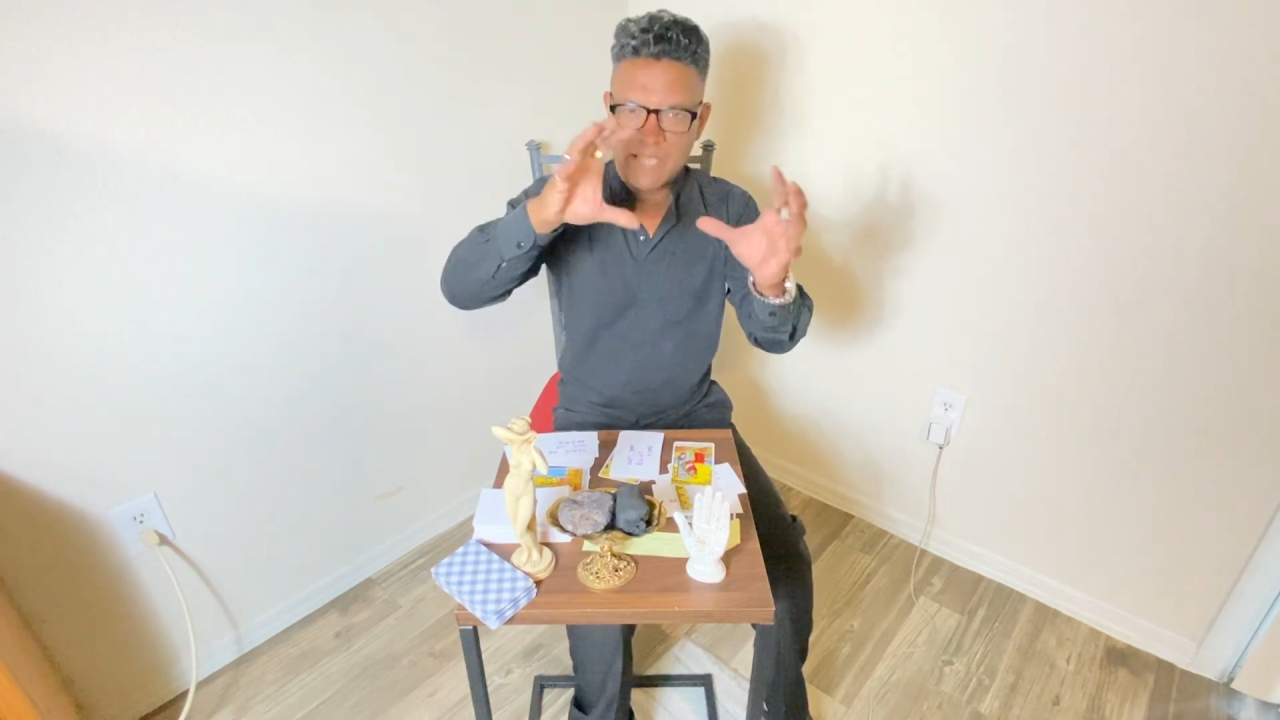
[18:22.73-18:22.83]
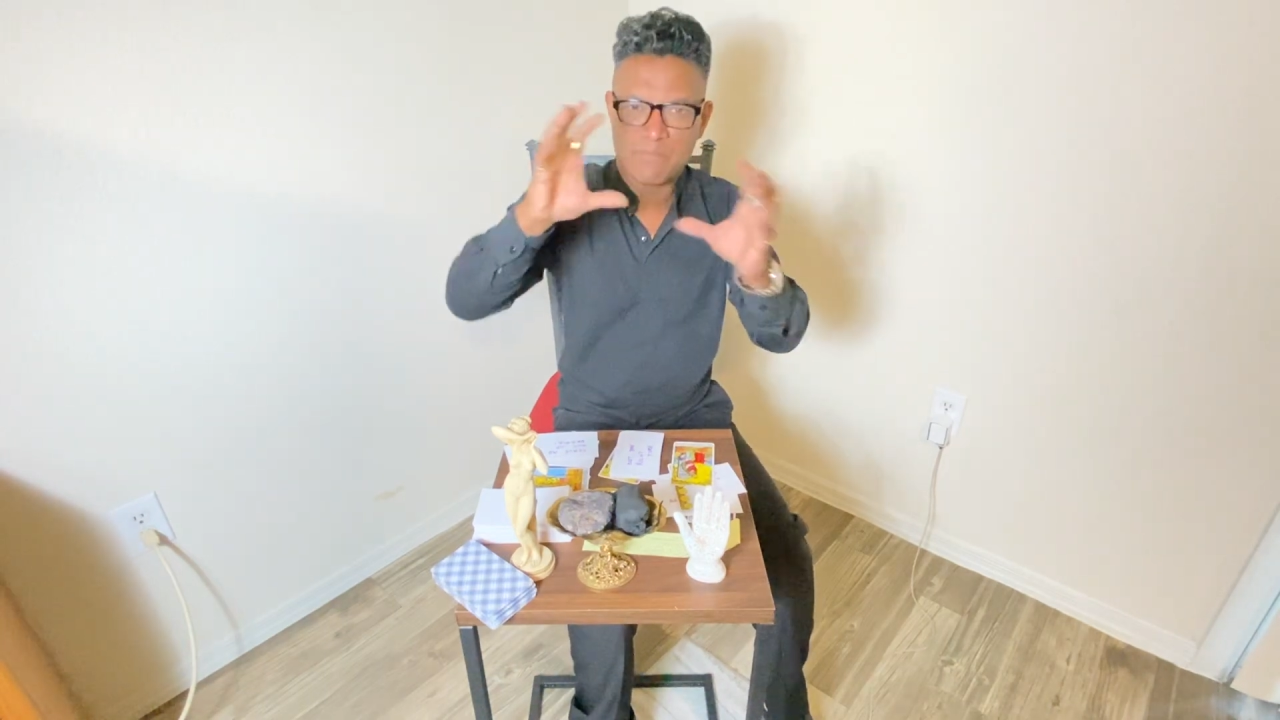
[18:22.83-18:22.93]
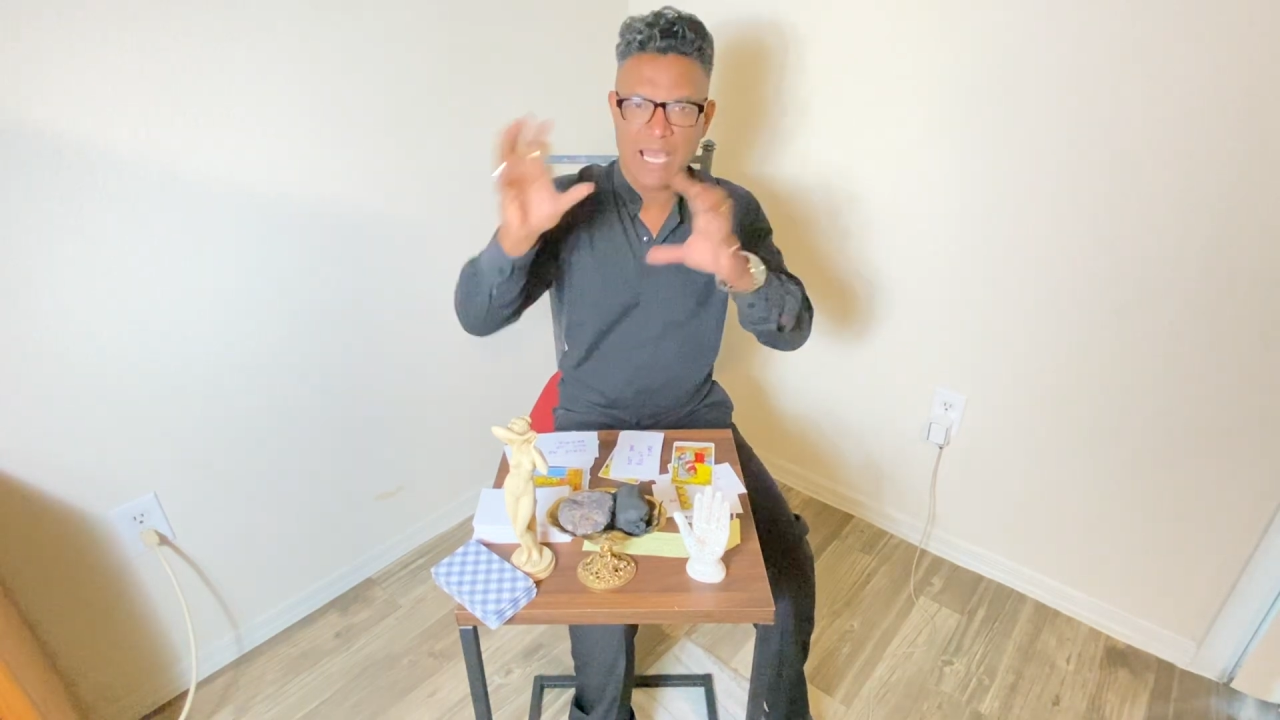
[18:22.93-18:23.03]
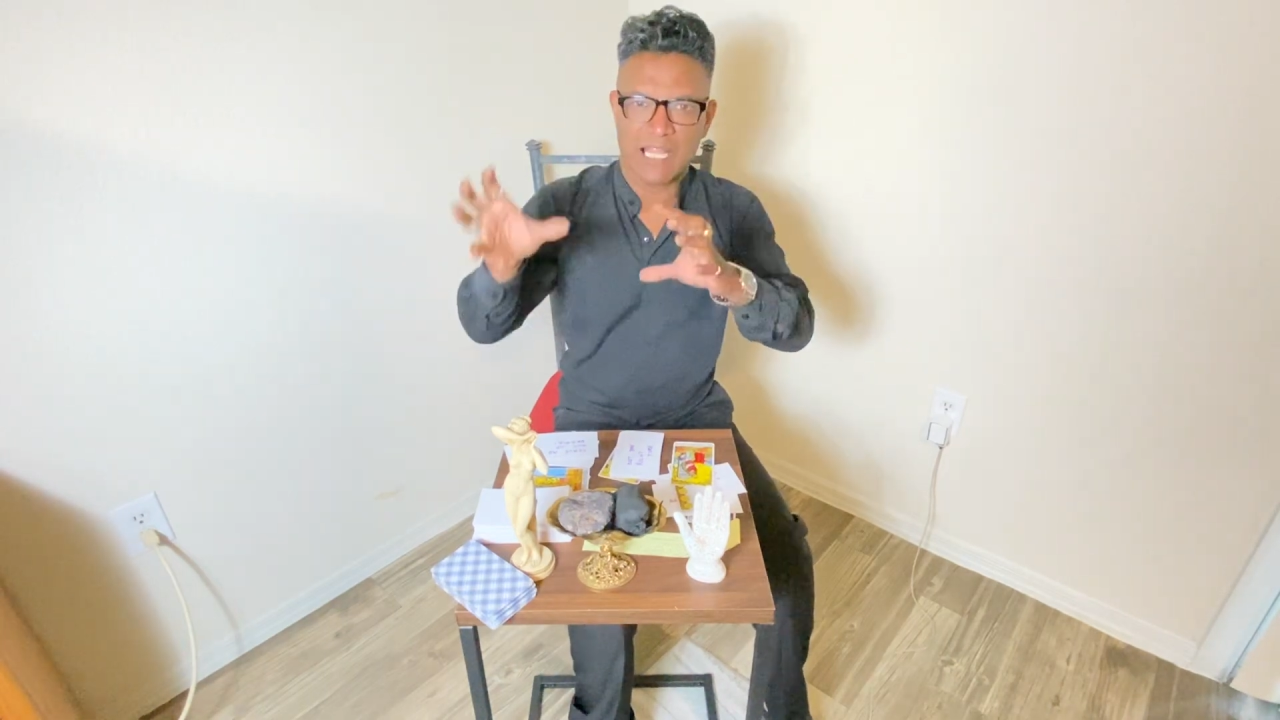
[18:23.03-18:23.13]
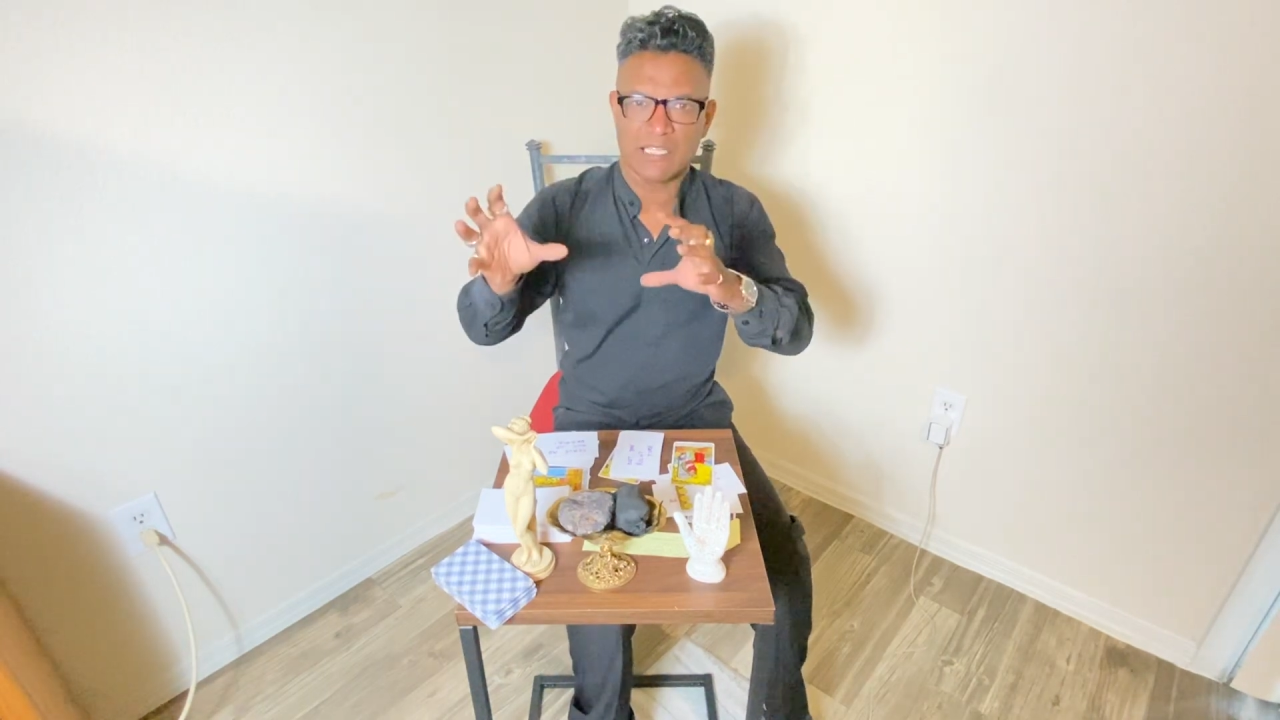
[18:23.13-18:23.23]

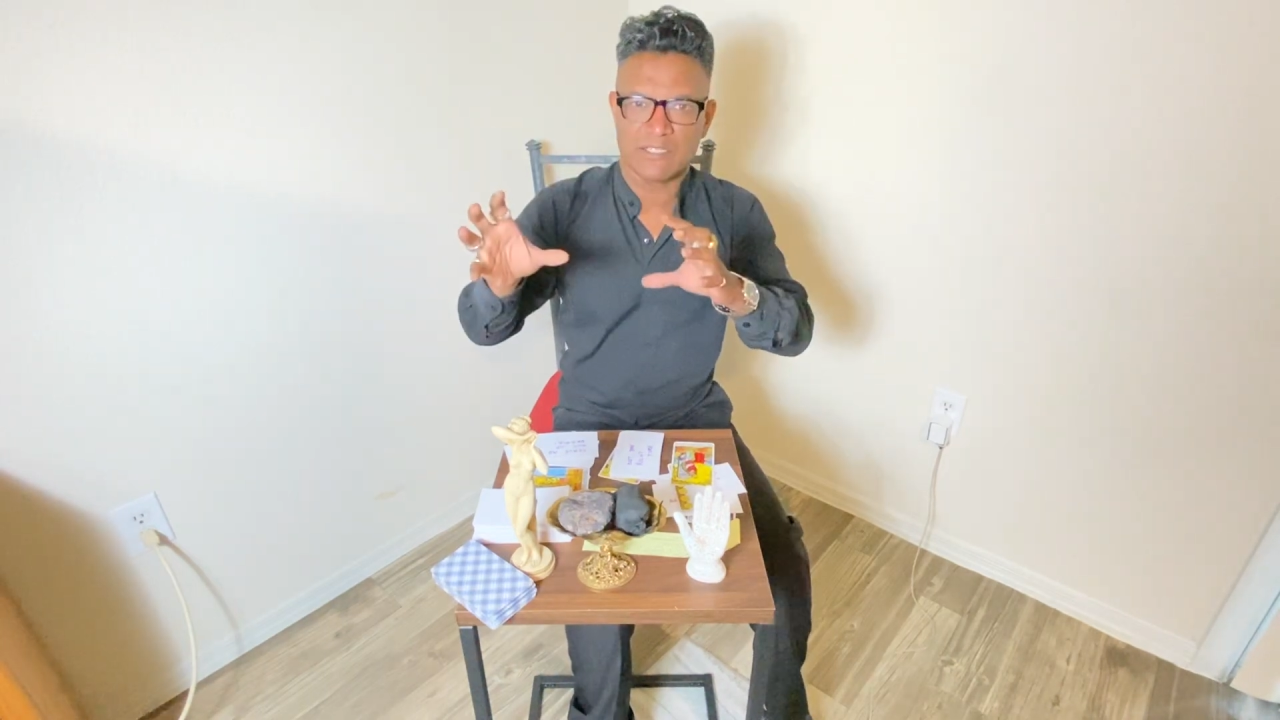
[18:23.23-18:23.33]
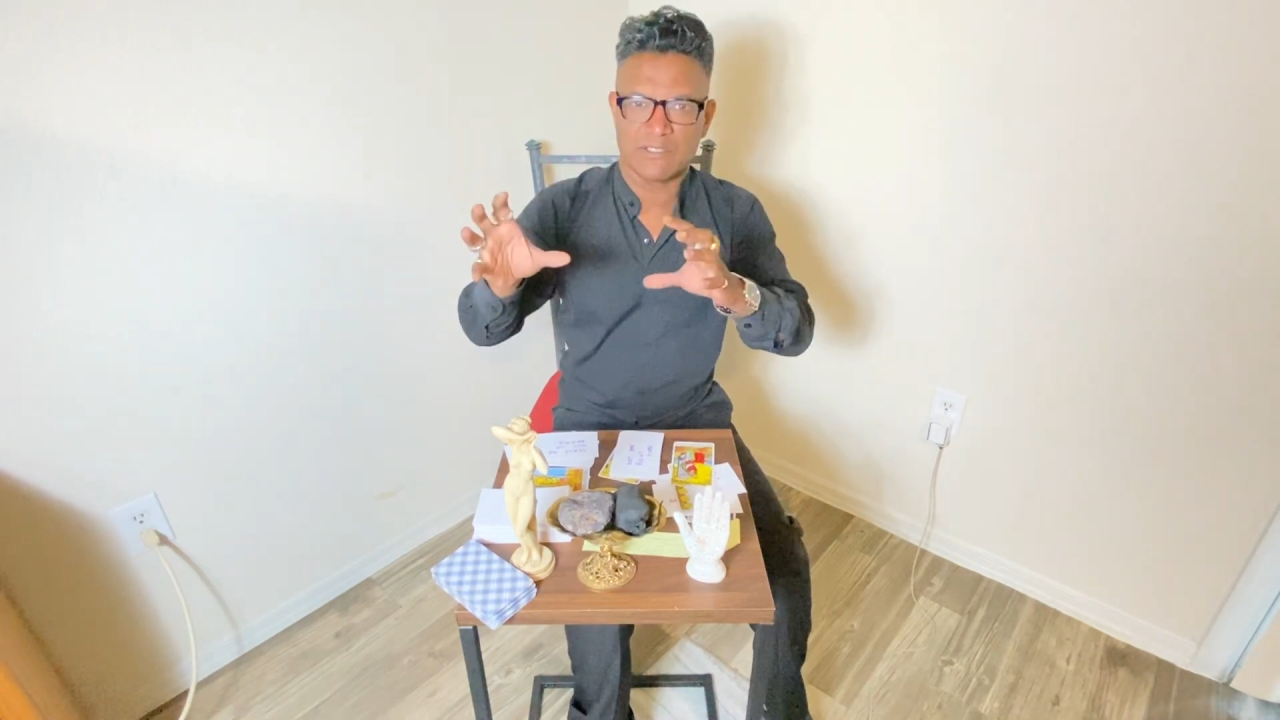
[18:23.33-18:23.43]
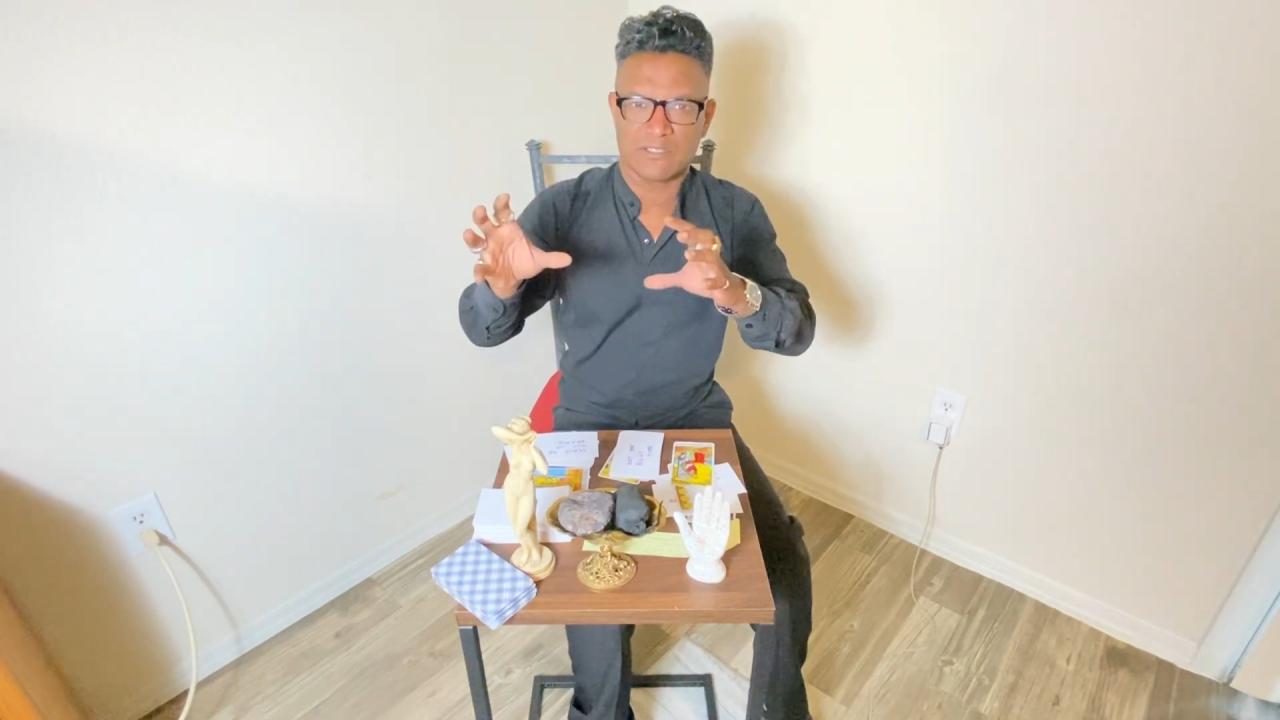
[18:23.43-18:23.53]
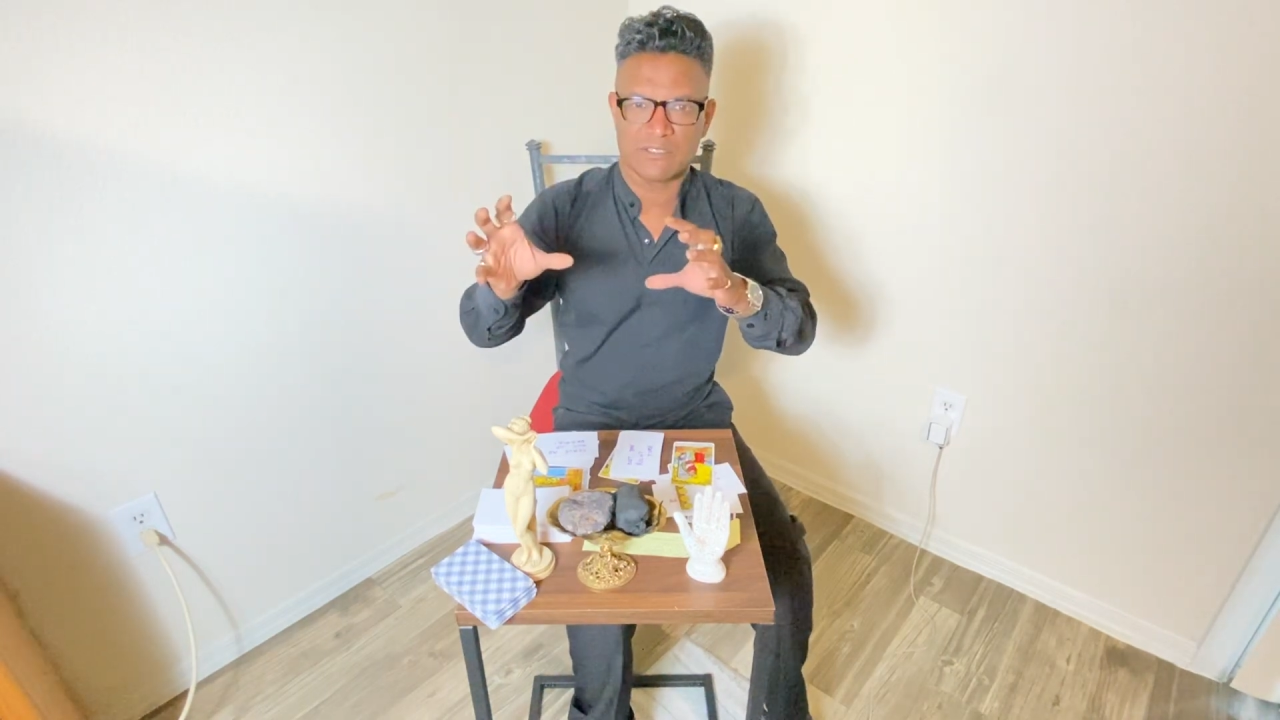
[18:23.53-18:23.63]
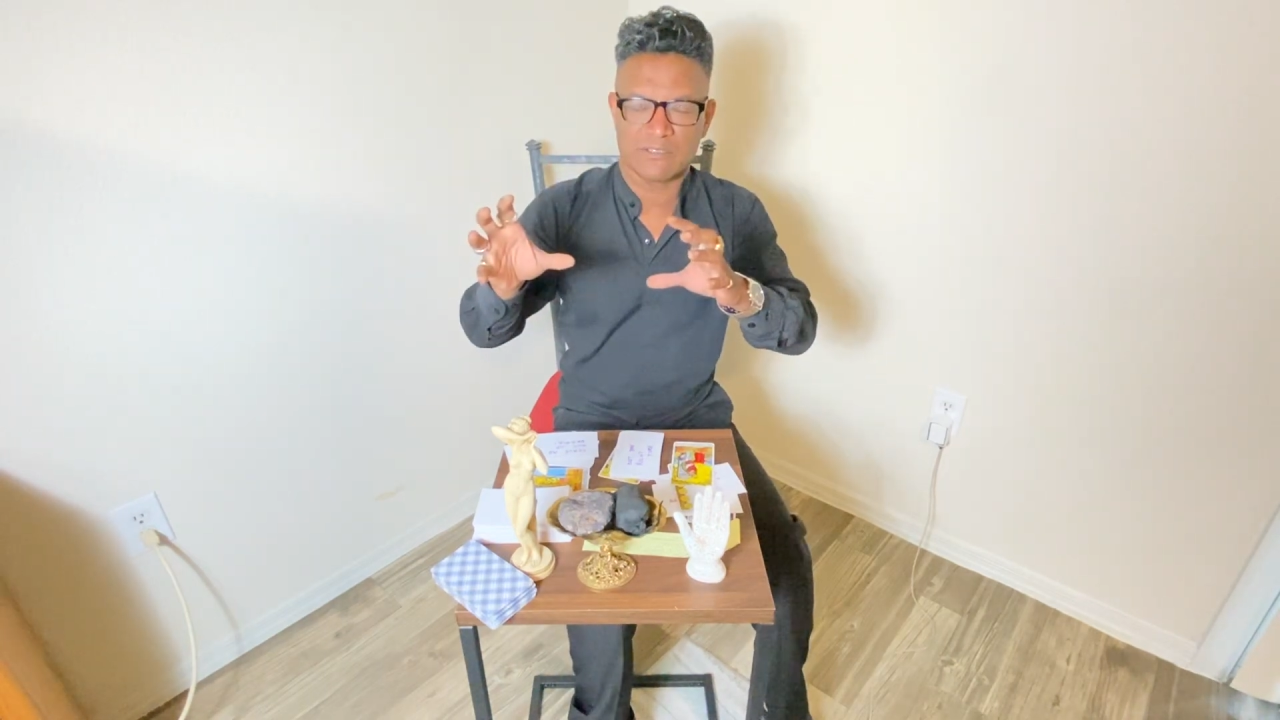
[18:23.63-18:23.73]

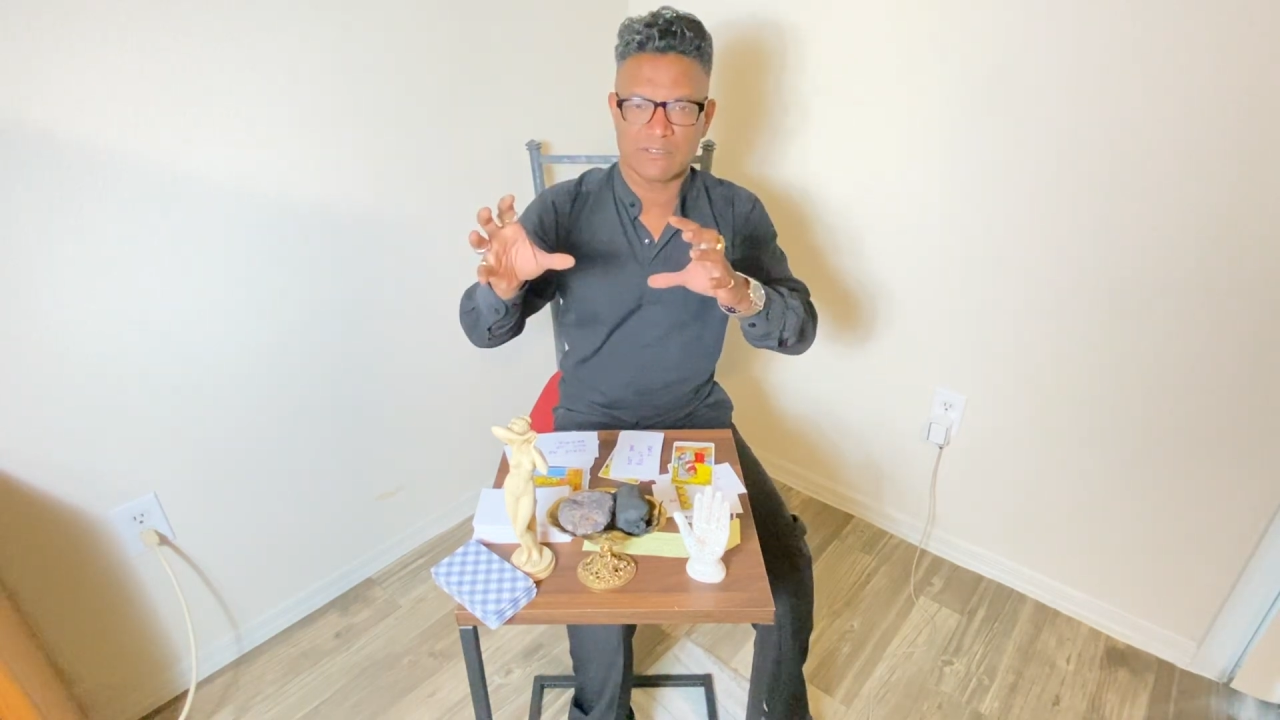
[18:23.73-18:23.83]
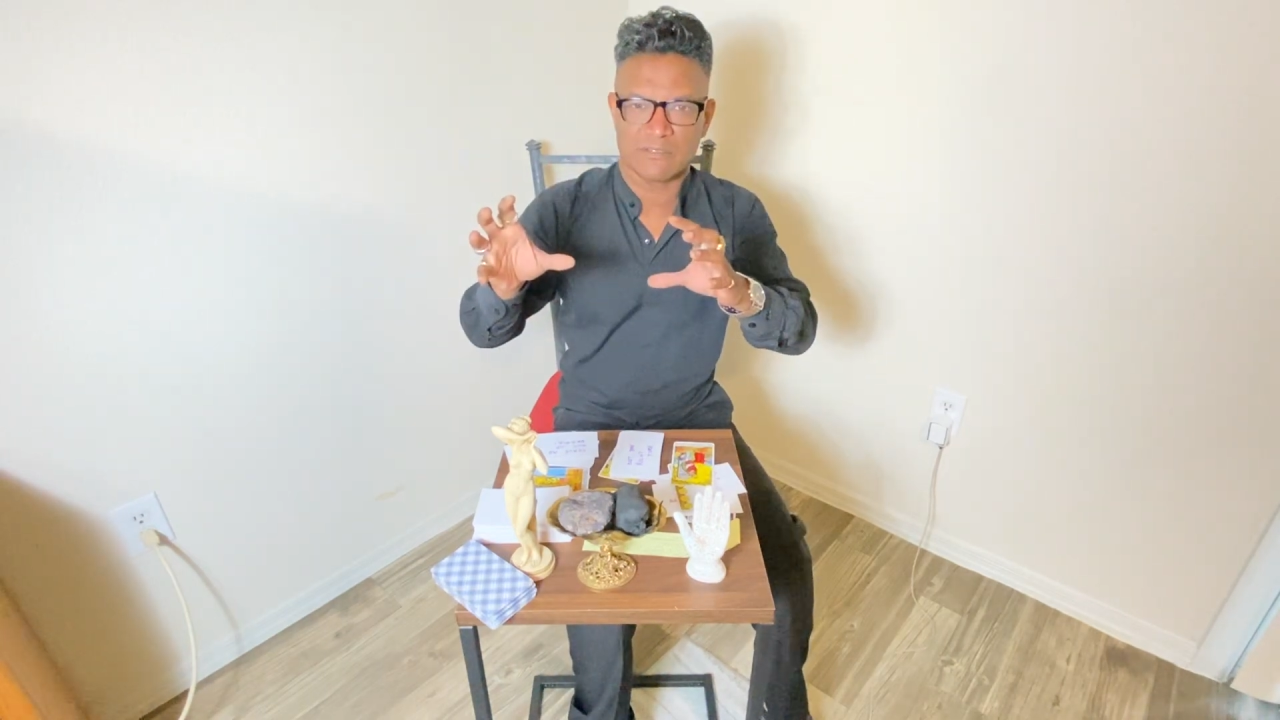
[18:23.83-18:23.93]
balance